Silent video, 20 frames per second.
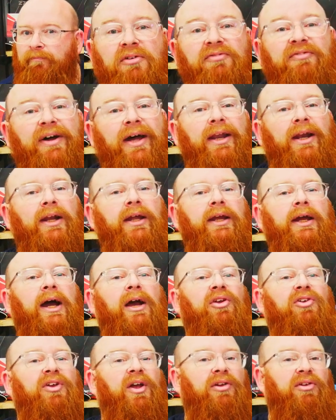Finally,
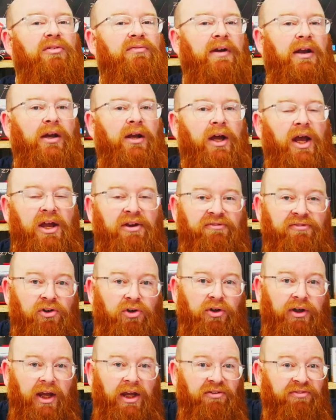I set to render a
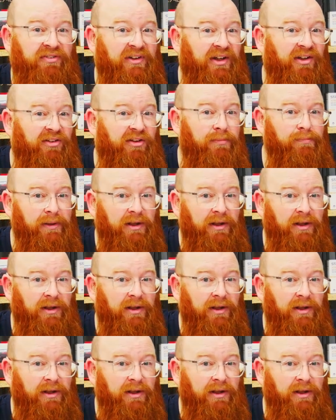four K thirty